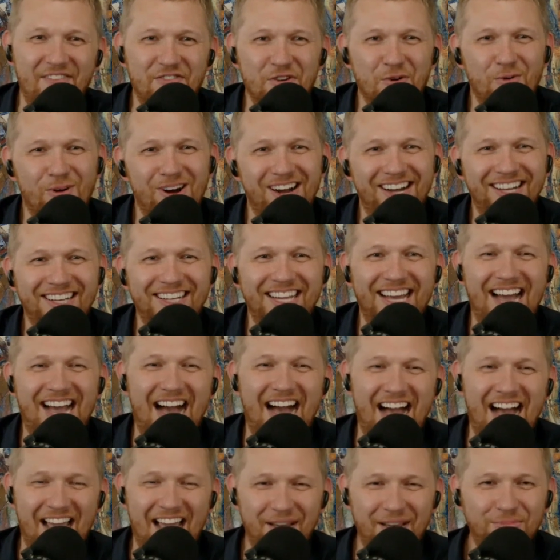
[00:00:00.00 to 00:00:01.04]
everyone,
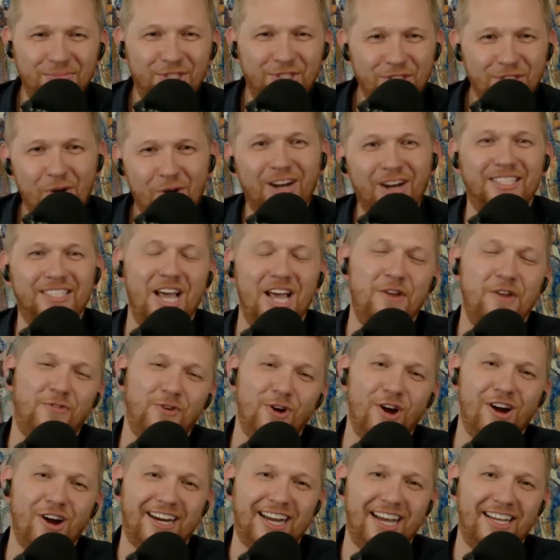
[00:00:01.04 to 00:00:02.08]
I'm so excited
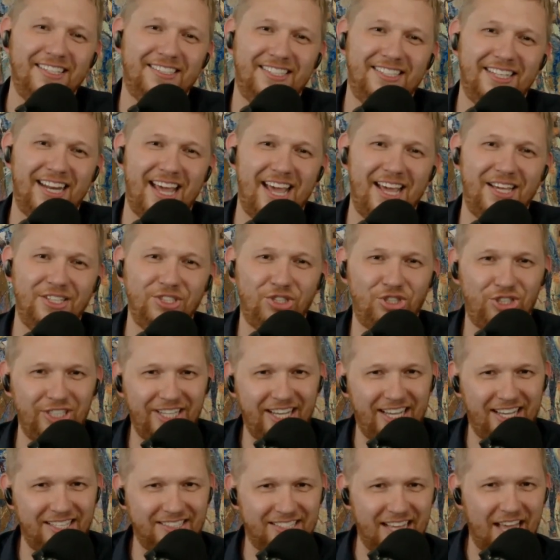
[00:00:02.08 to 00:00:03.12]
for our guest today.
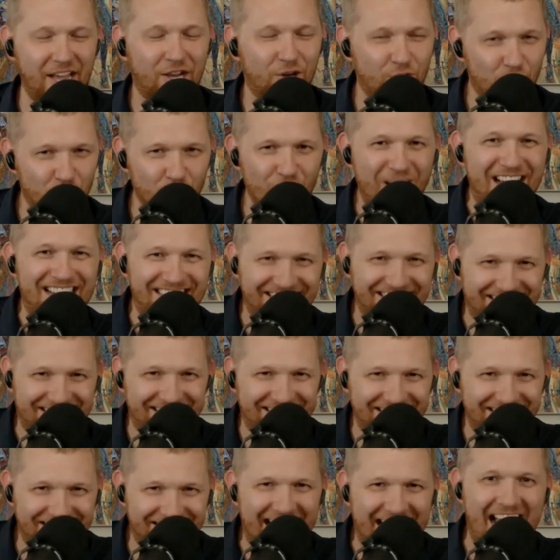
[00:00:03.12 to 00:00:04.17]
She is a
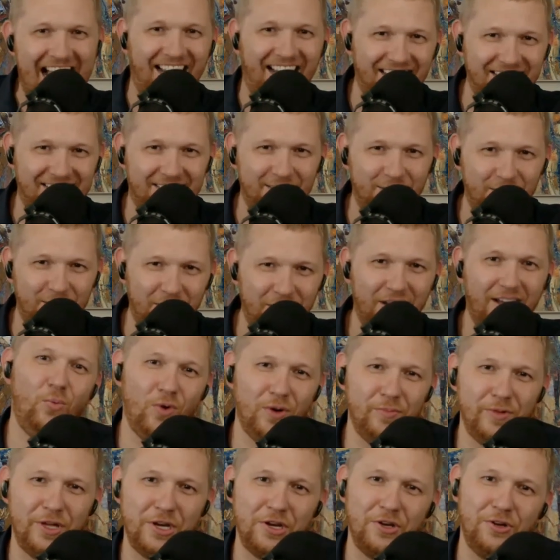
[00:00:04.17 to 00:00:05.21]
crazy talented
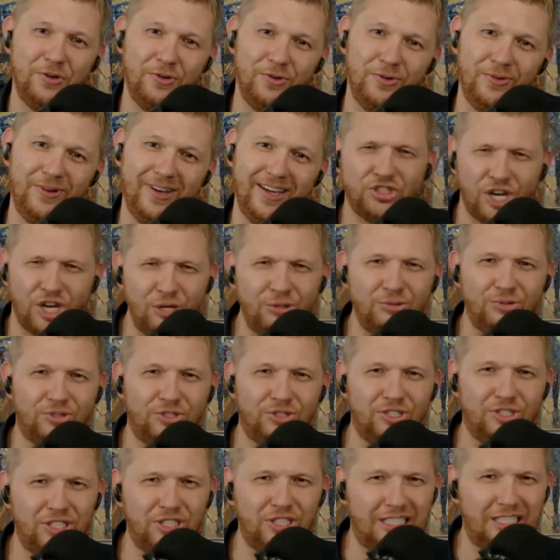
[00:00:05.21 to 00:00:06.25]
woman who chose
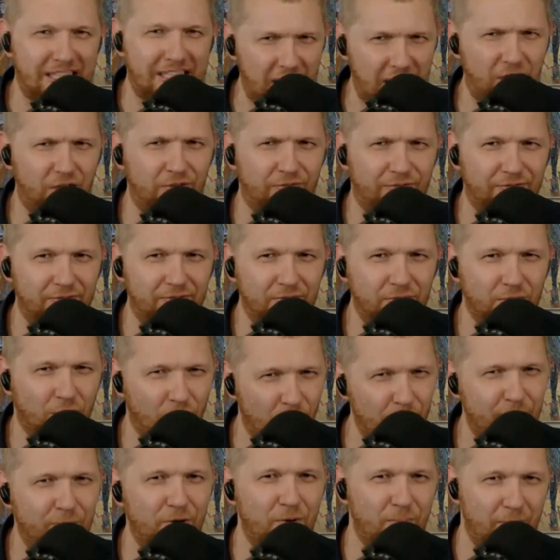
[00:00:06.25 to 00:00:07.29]
to leave
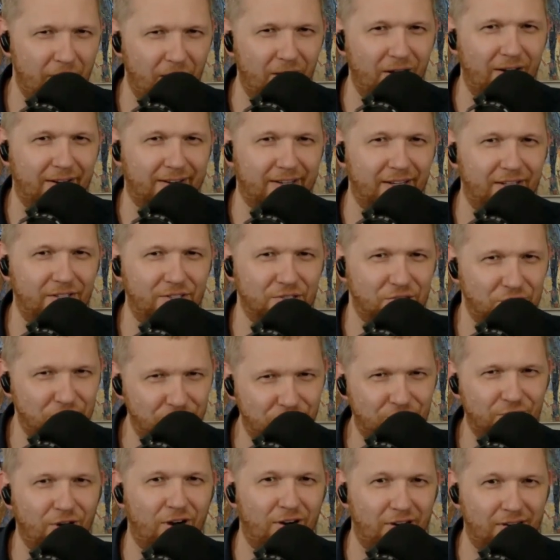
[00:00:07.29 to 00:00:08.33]
corporate America to
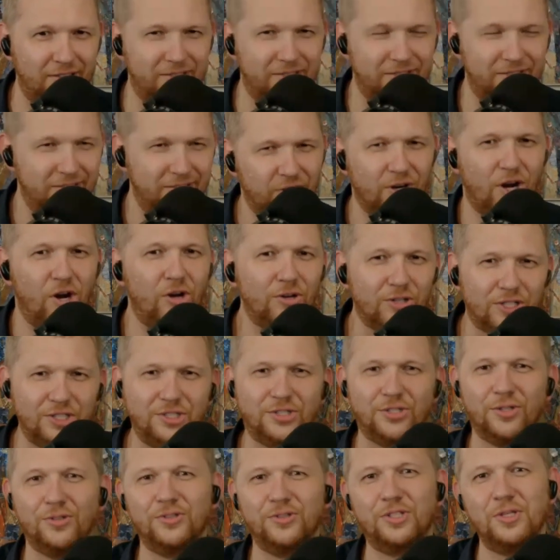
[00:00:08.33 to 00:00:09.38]
start her own
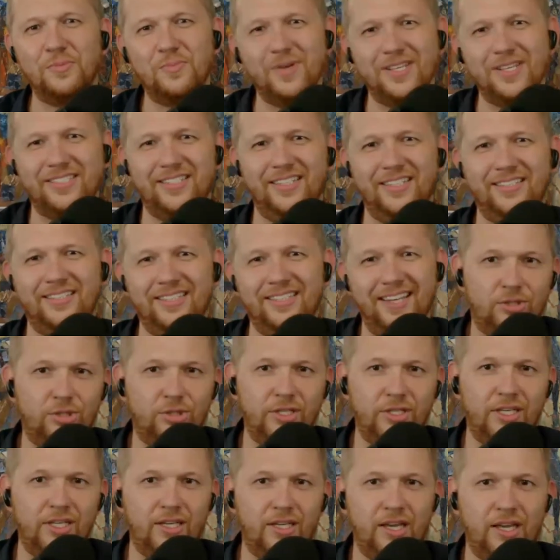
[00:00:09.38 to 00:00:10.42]
consulting business.
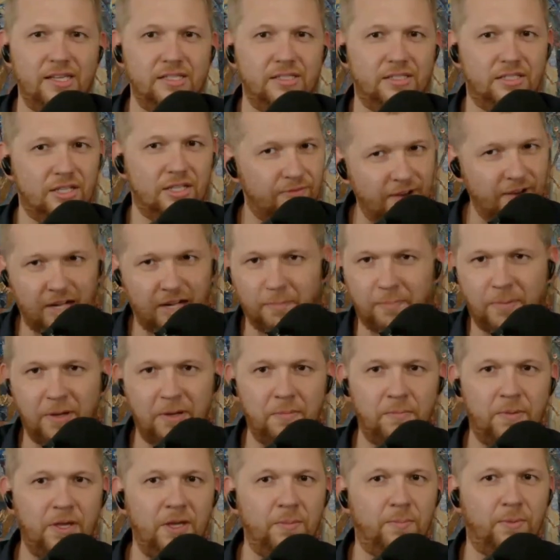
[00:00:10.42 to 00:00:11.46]
She is
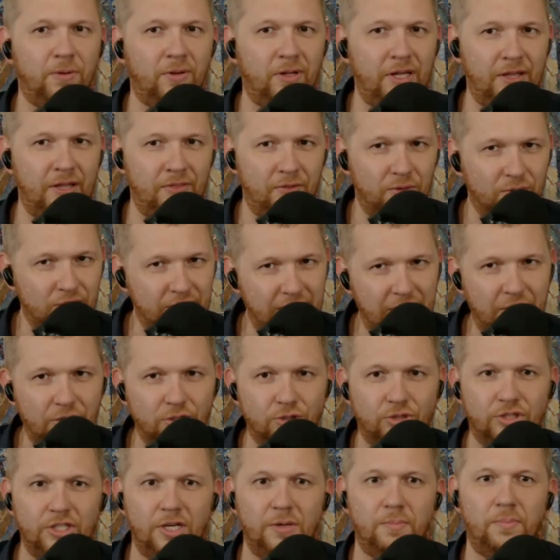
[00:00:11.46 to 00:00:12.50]
developing people in their
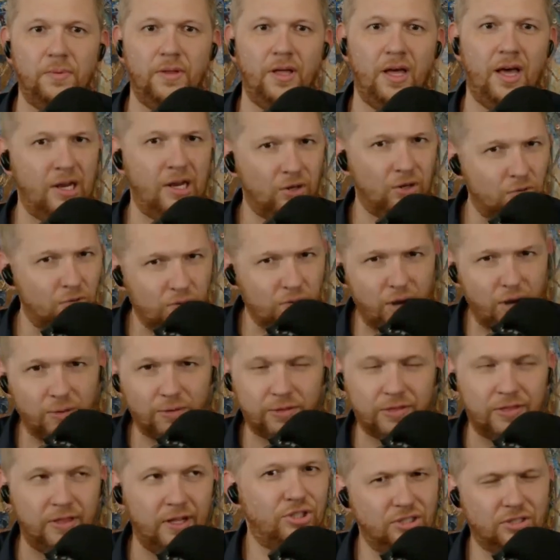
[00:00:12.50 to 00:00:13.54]
leadership, in
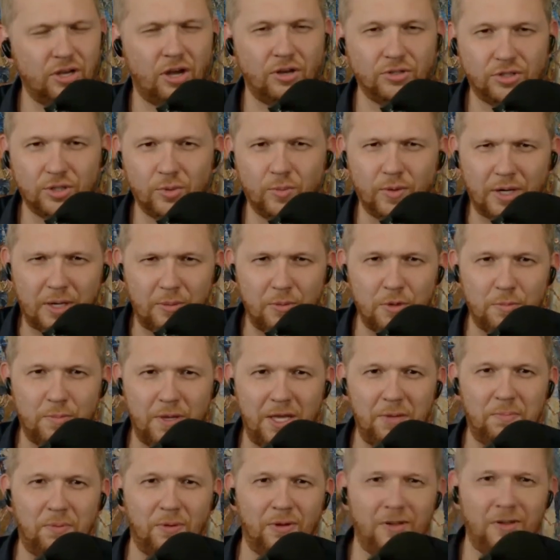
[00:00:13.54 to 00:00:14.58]
growth. She's also working with
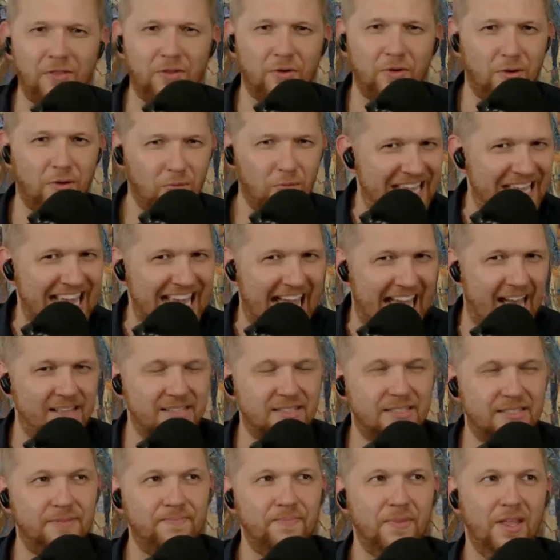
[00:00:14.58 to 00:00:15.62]
people in their
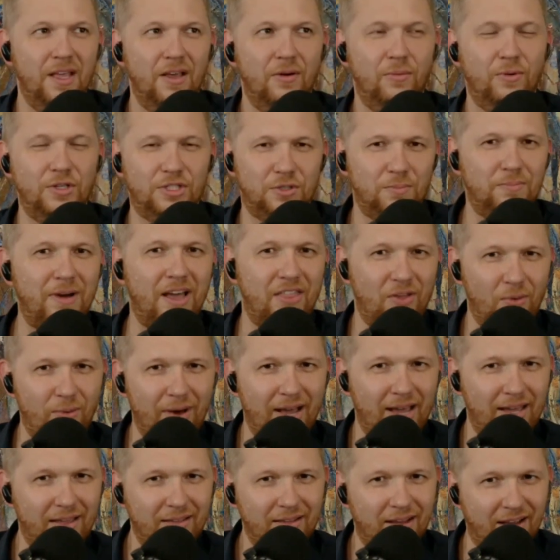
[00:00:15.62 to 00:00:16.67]
BS, which by the
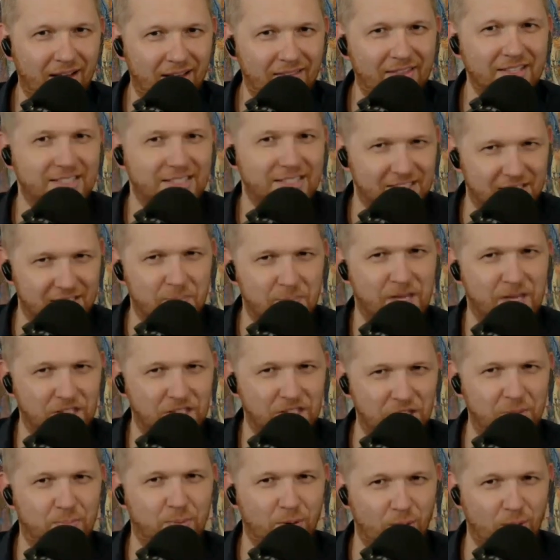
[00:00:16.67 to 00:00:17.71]
way, this is a
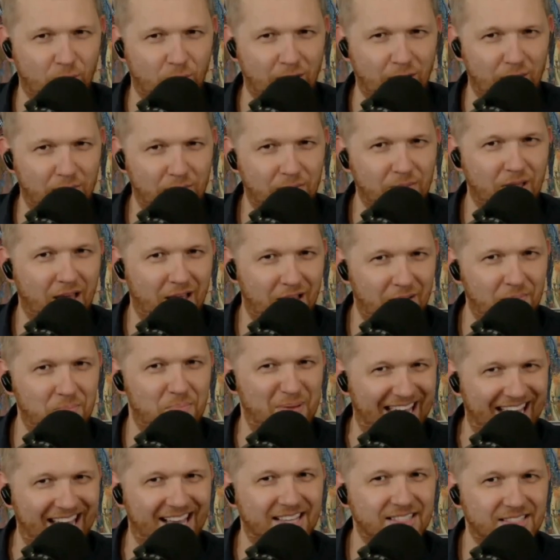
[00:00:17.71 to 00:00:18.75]
PG program.
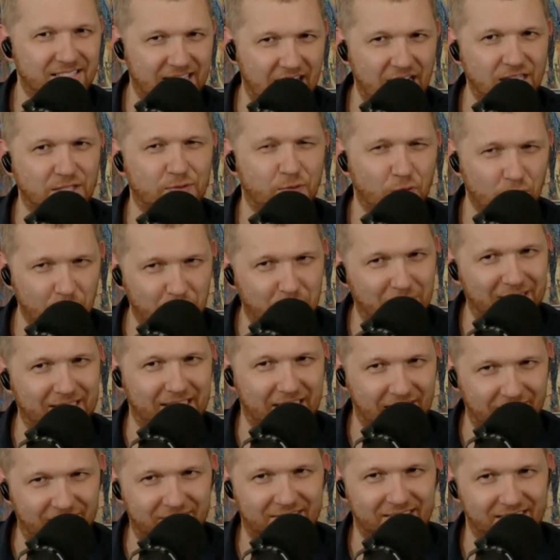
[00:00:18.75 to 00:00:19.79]
BS stands for
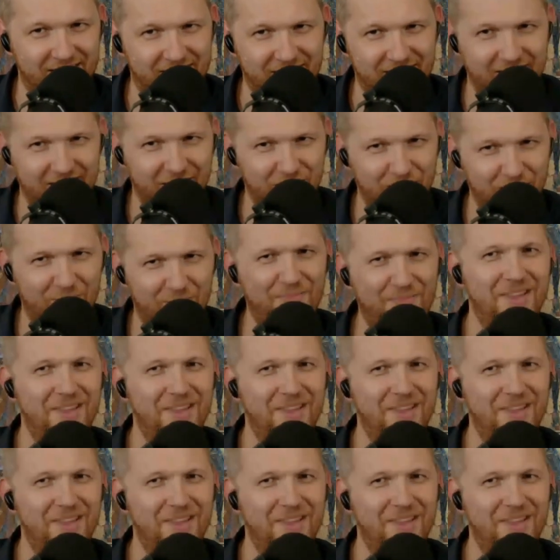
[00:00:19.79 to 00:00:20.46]
belief system.